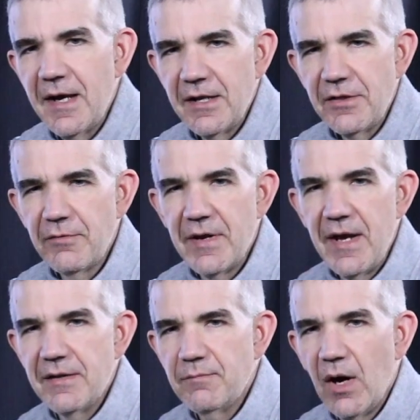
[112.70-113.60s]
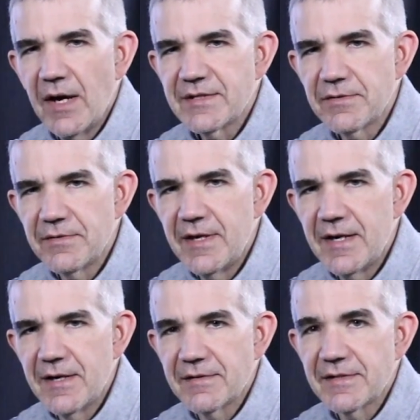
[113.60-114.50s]
kind of three-headed monster
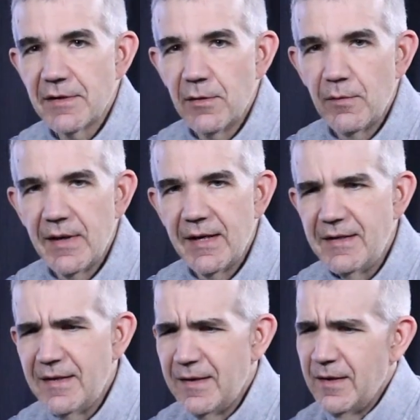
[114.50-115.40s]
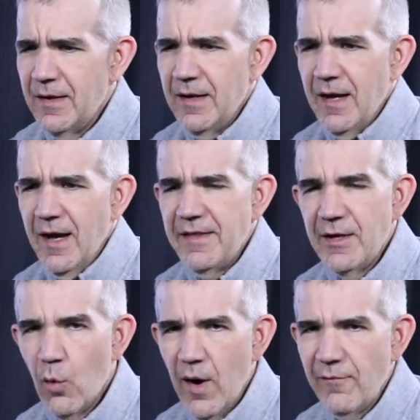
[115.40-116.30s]
there. So I think
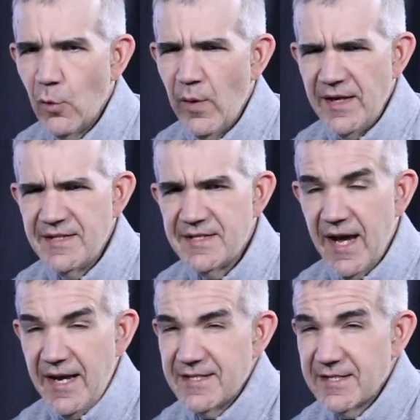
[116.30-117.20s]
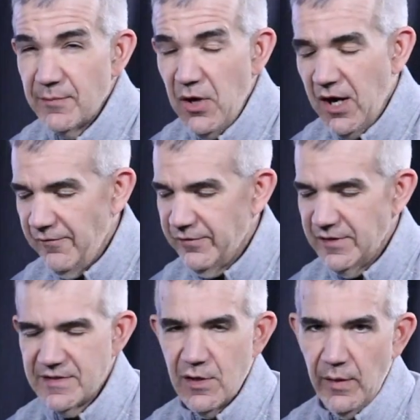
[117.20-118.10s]
whoever wins gains some
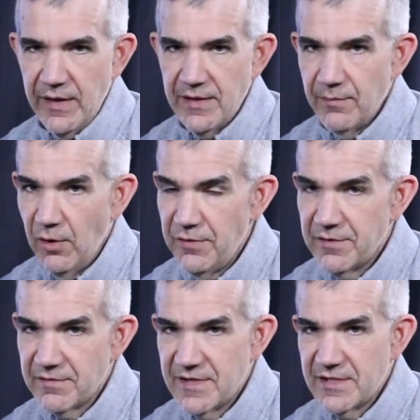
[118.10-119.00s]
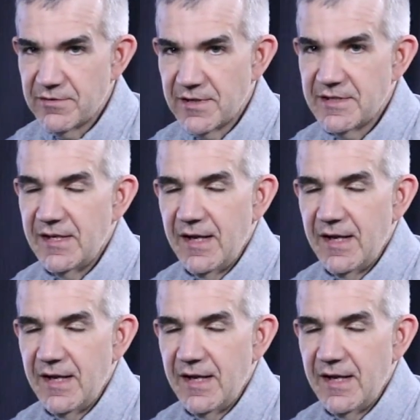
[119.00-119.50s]
confidence going into both their district